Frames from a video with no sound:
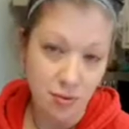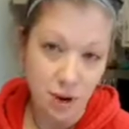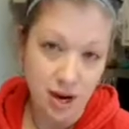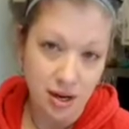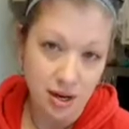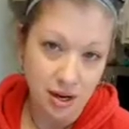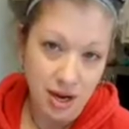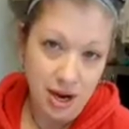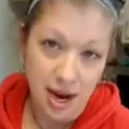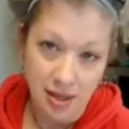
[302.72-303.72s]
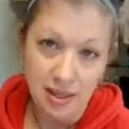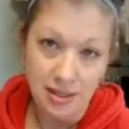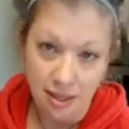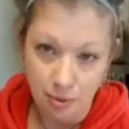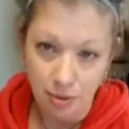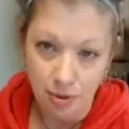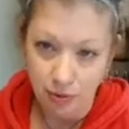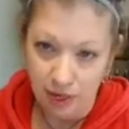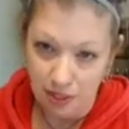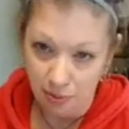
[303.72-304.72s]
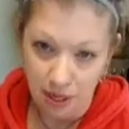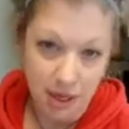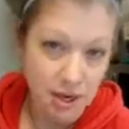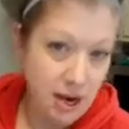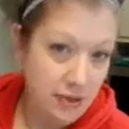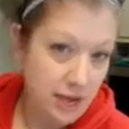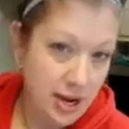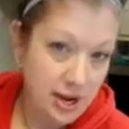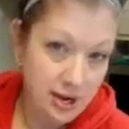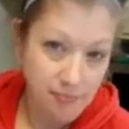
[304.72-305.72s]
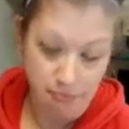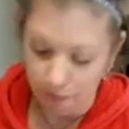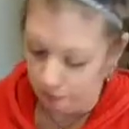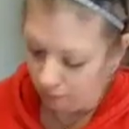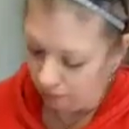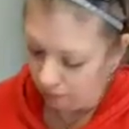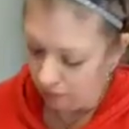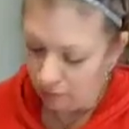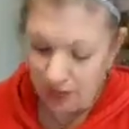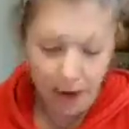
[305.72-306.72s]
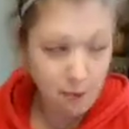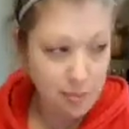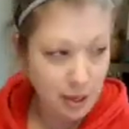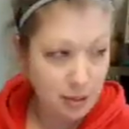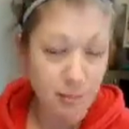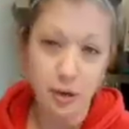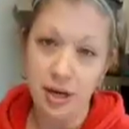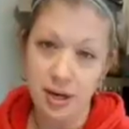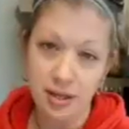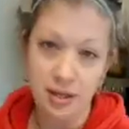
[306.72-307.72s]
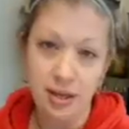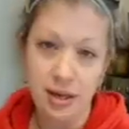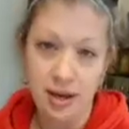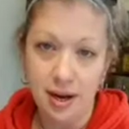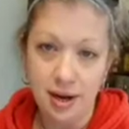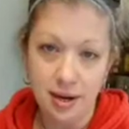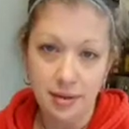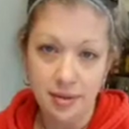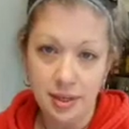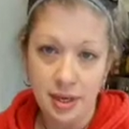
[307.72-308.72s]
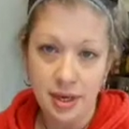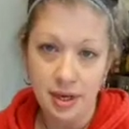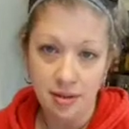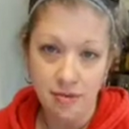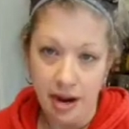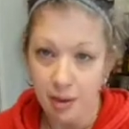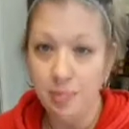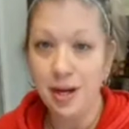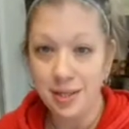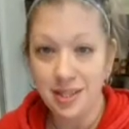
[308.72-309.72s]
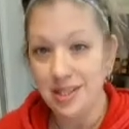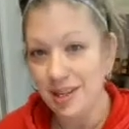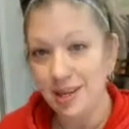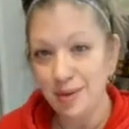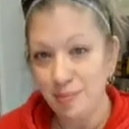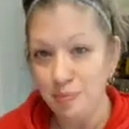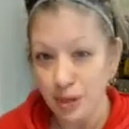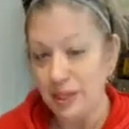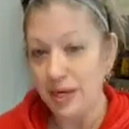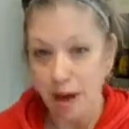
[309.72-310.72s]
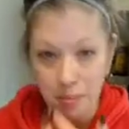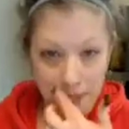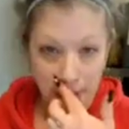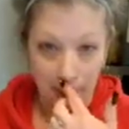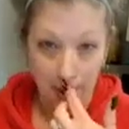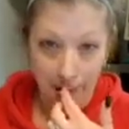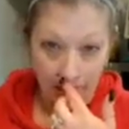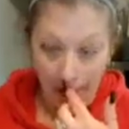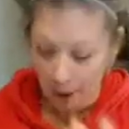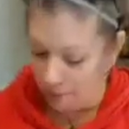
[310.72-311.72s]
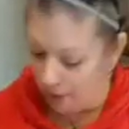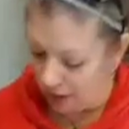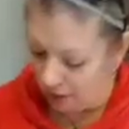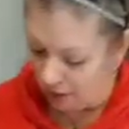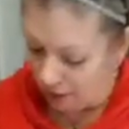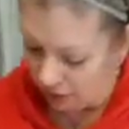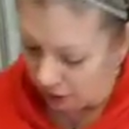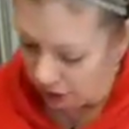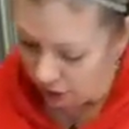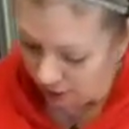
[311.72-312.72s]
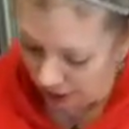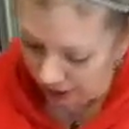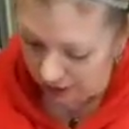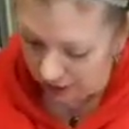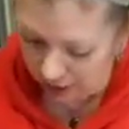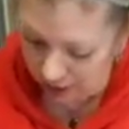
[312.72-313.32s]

1, at least double the recipe, and then I'd be able to put it in the Vitamix to pulse it up. So, but this we'll just do by hand.